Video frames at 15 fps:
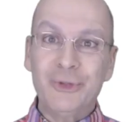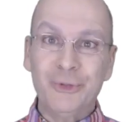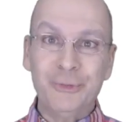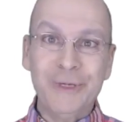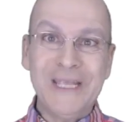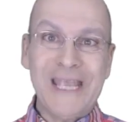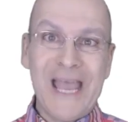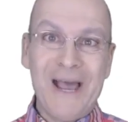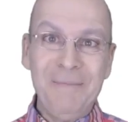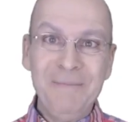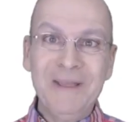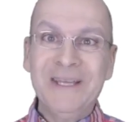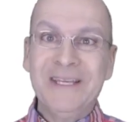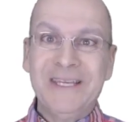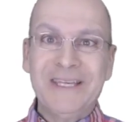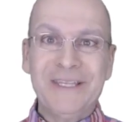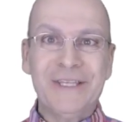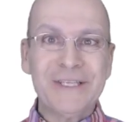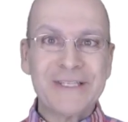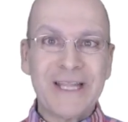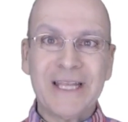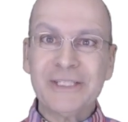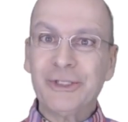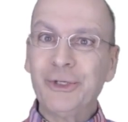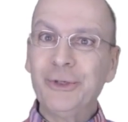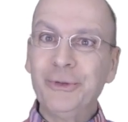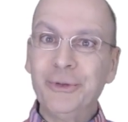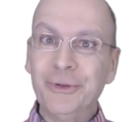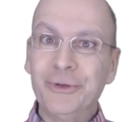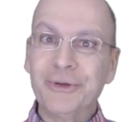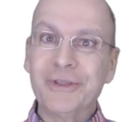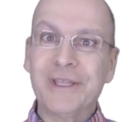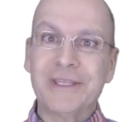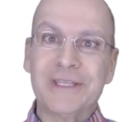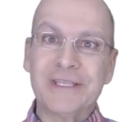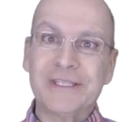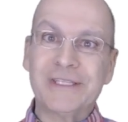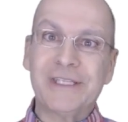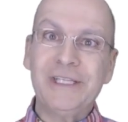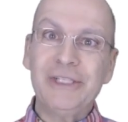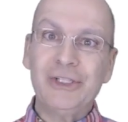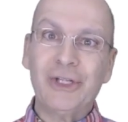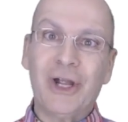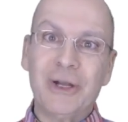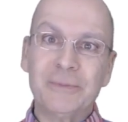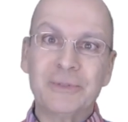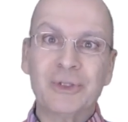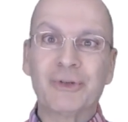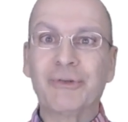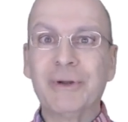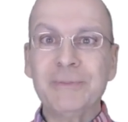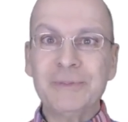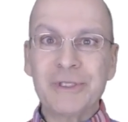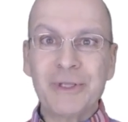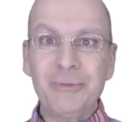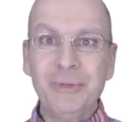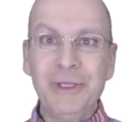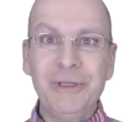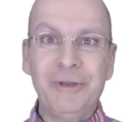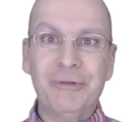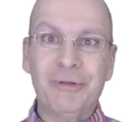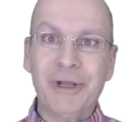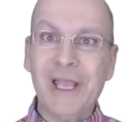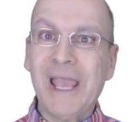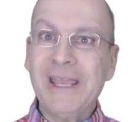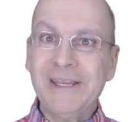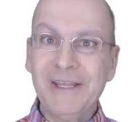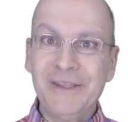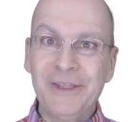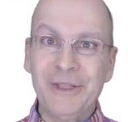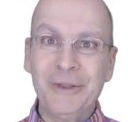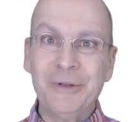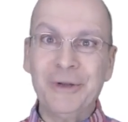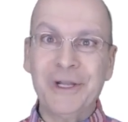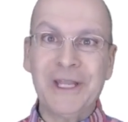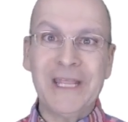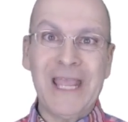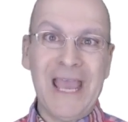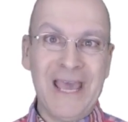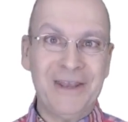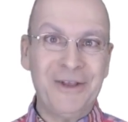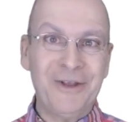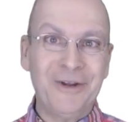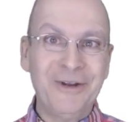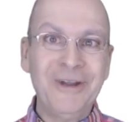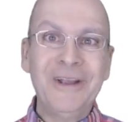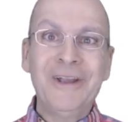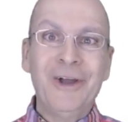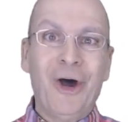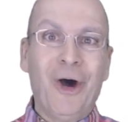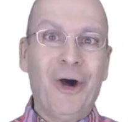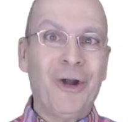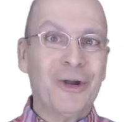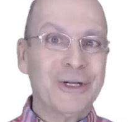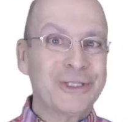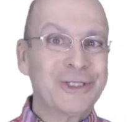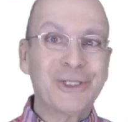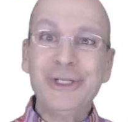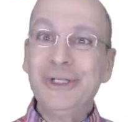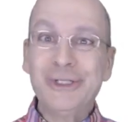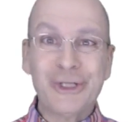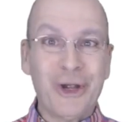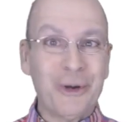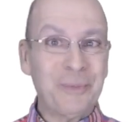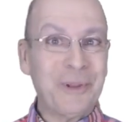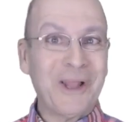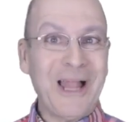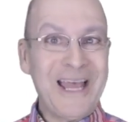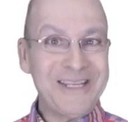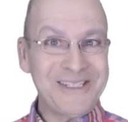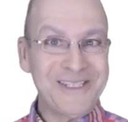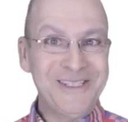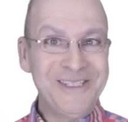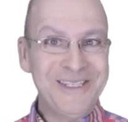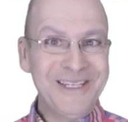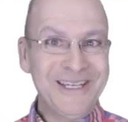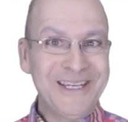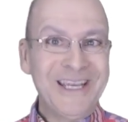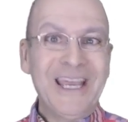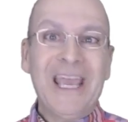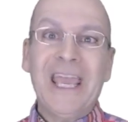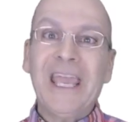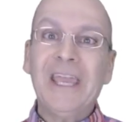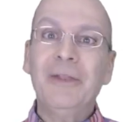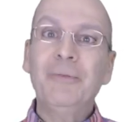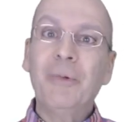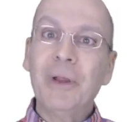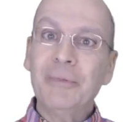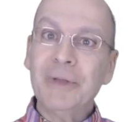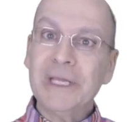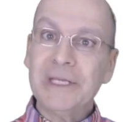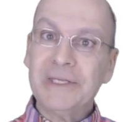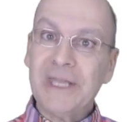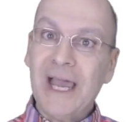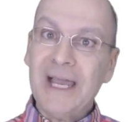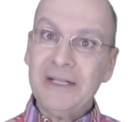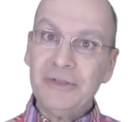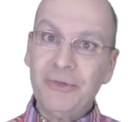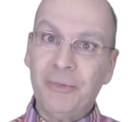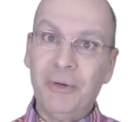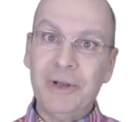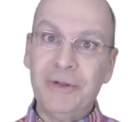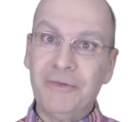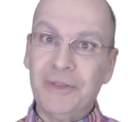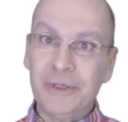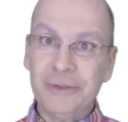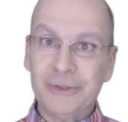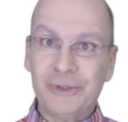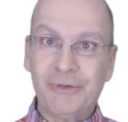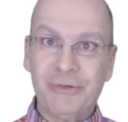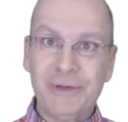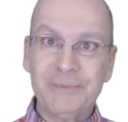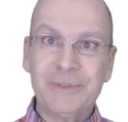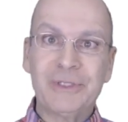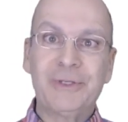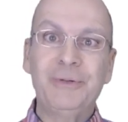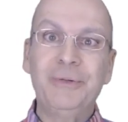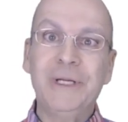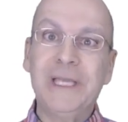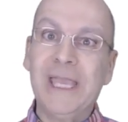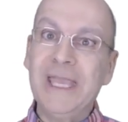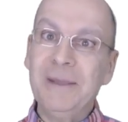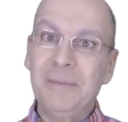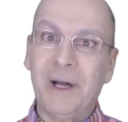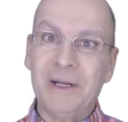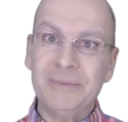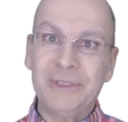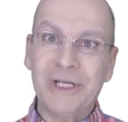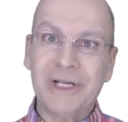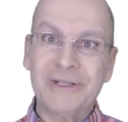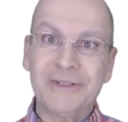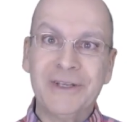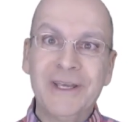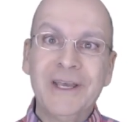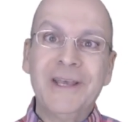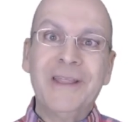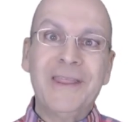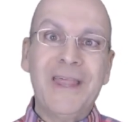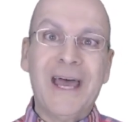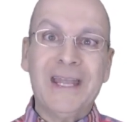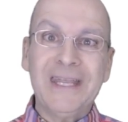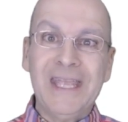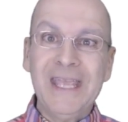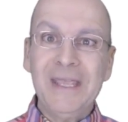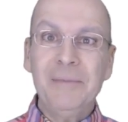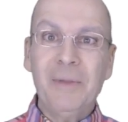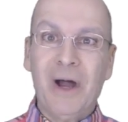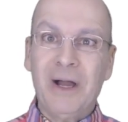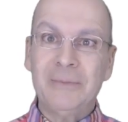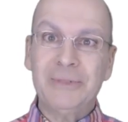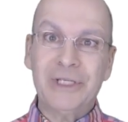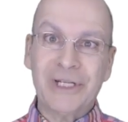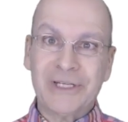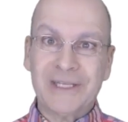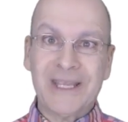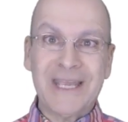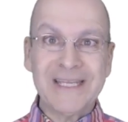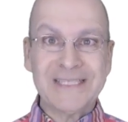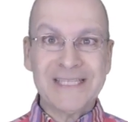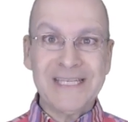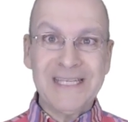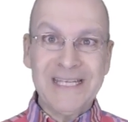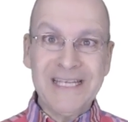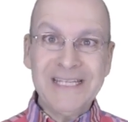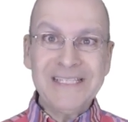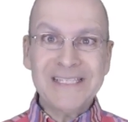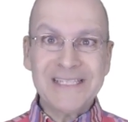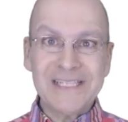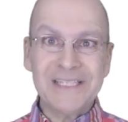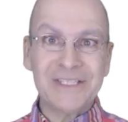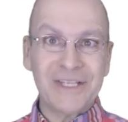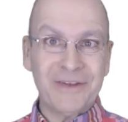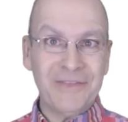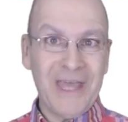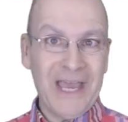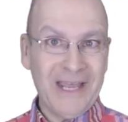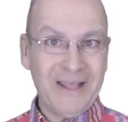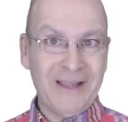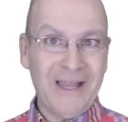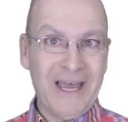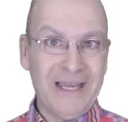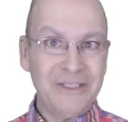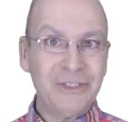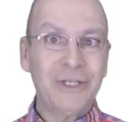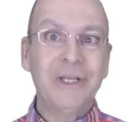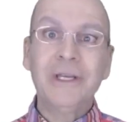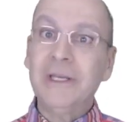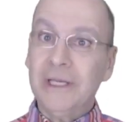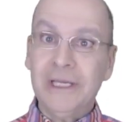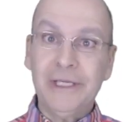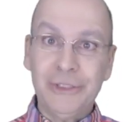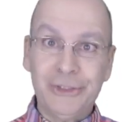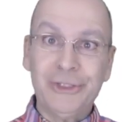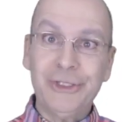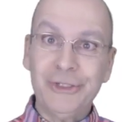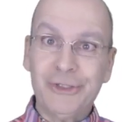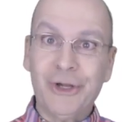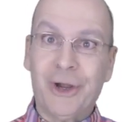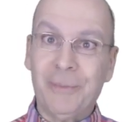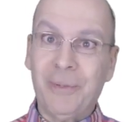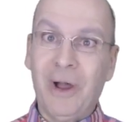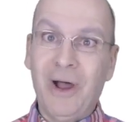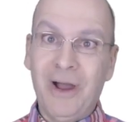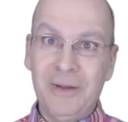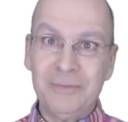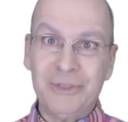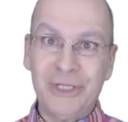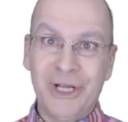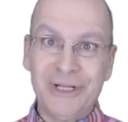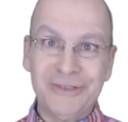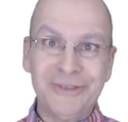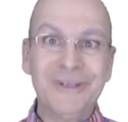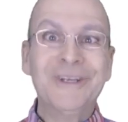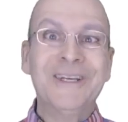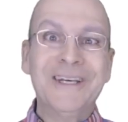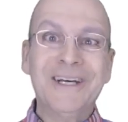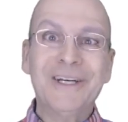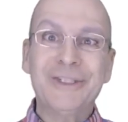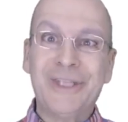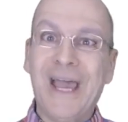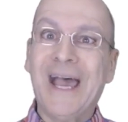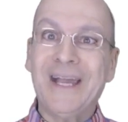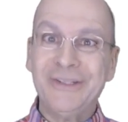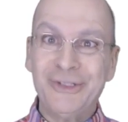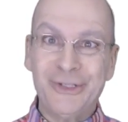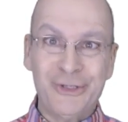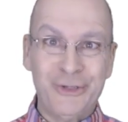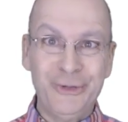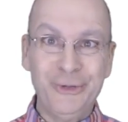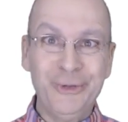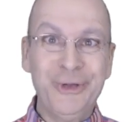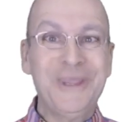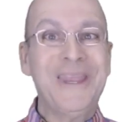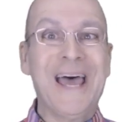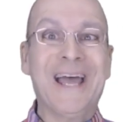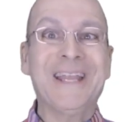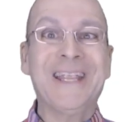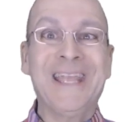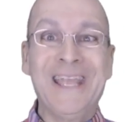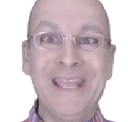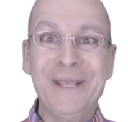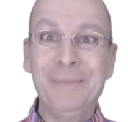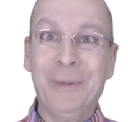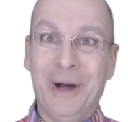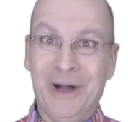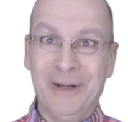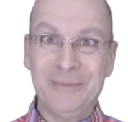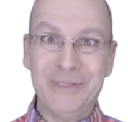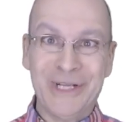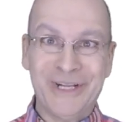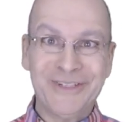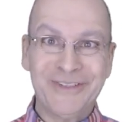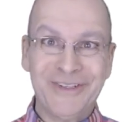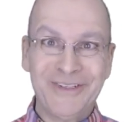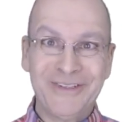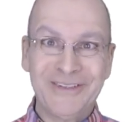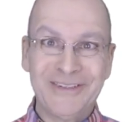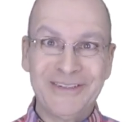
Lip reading: To recap, in this lecture you learned that the C# scripts that we create in the Unity editor are C# classes, and when we attach one of those scripts to a game object, that game object gets an instance of that class, a C# object attached to that game object.